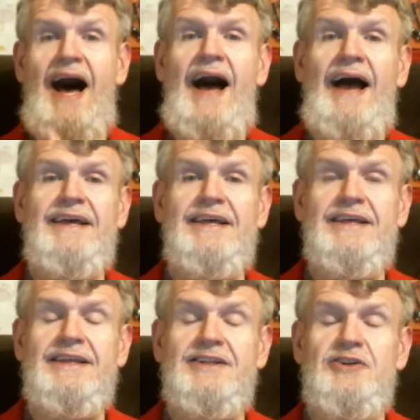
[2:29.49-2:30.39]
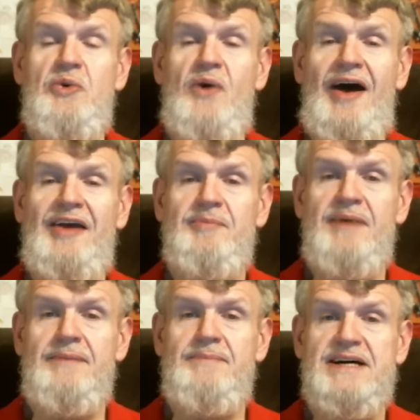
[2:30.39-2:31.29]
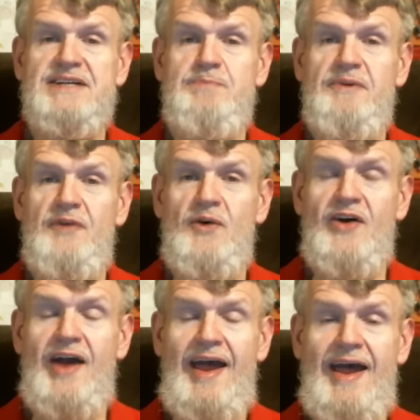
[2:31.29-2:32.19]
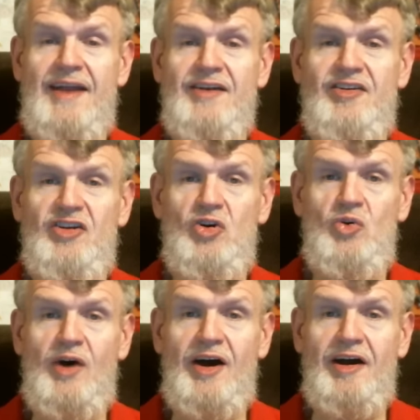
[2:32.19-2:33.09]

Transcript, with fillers: I tried my best beforehand to uh,